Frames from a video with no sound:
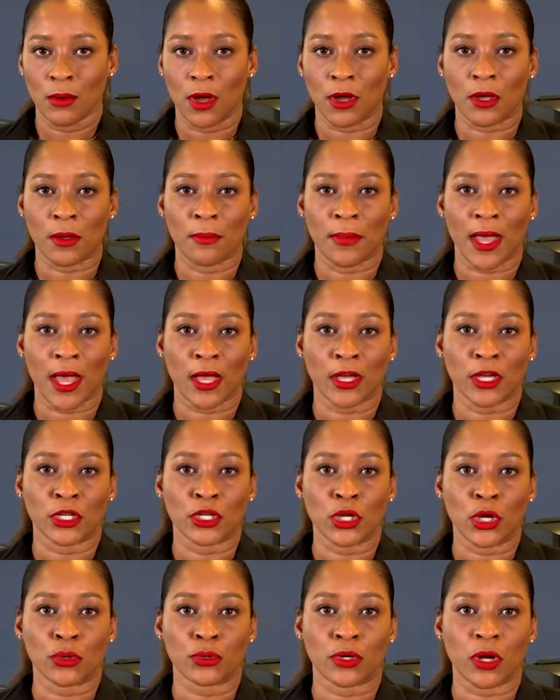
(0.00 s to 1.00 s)
Welcome back. A
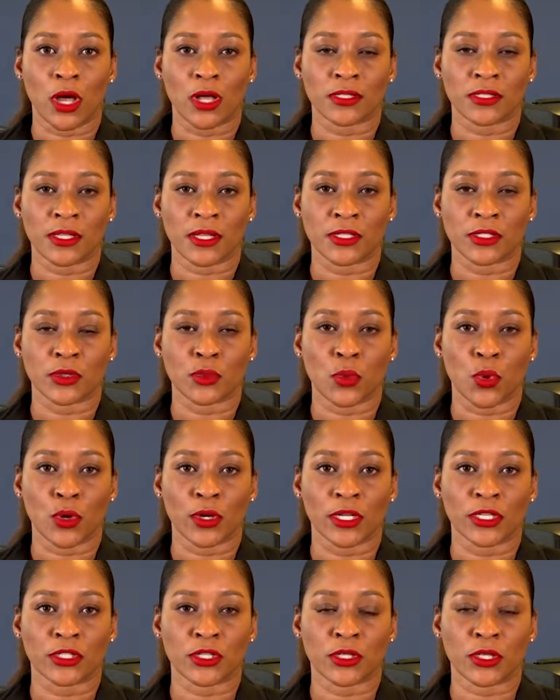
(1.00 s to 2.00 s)
no-nonsense
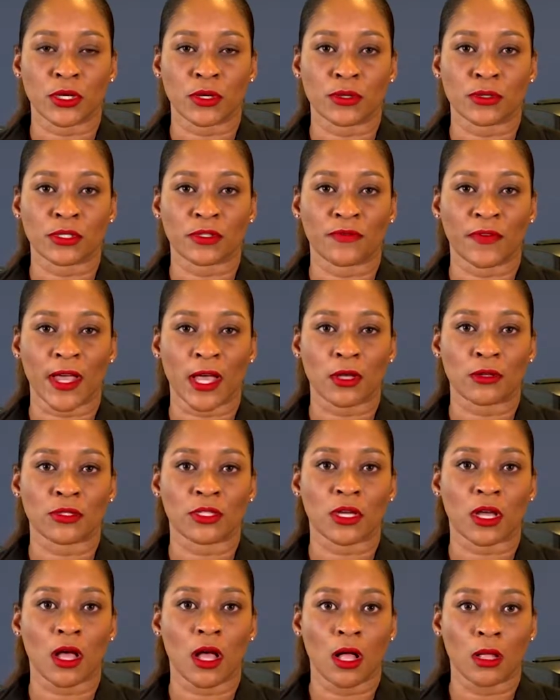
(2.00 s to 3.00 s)
warning to those found
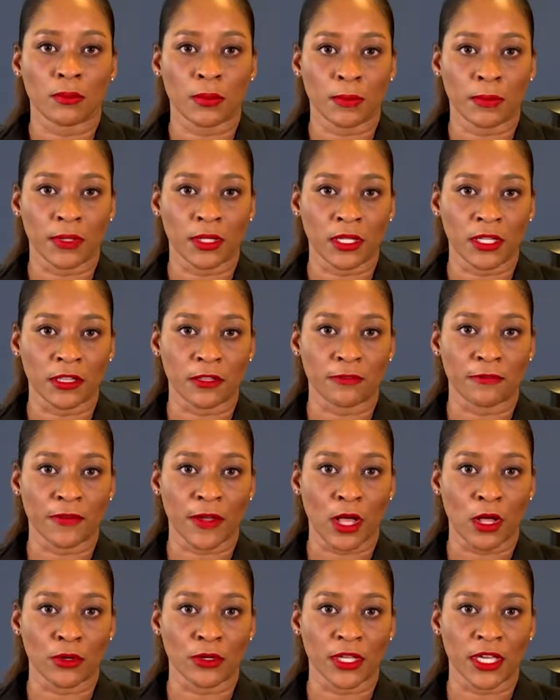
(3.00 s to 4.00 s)
culpable in the
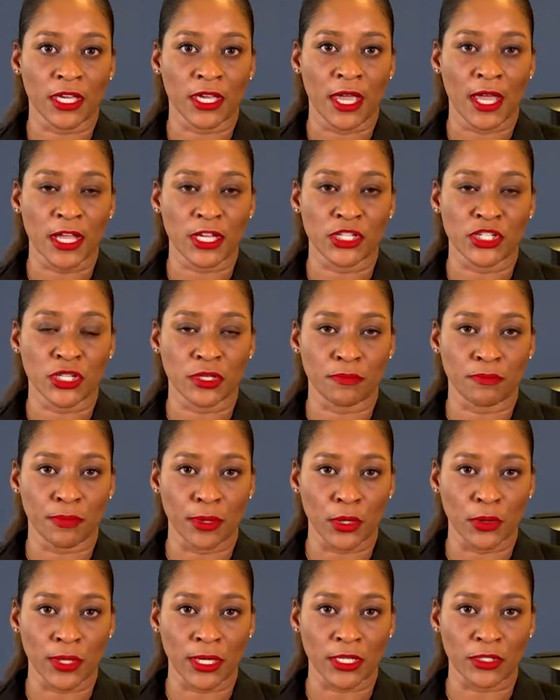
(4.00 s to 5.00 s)
Foul Key Haitian
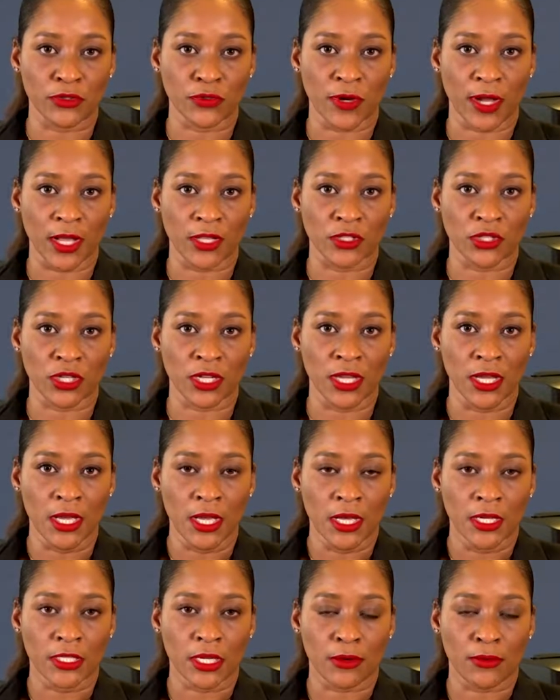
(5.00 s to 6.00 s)
boating tragedy.
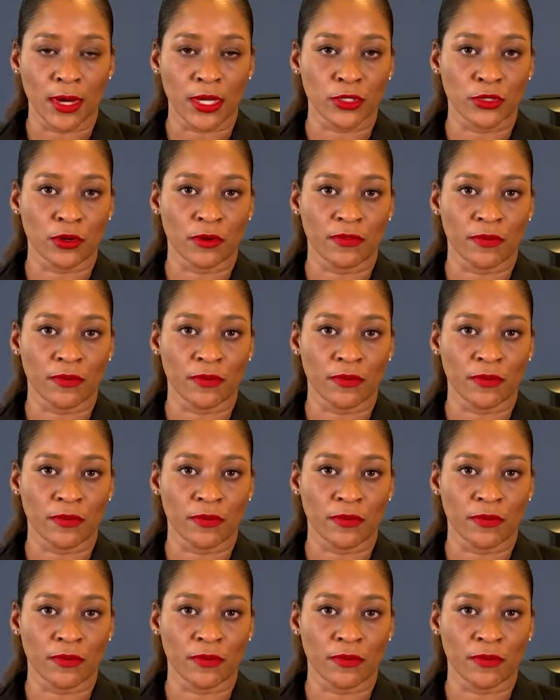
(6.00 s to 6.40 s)
Director of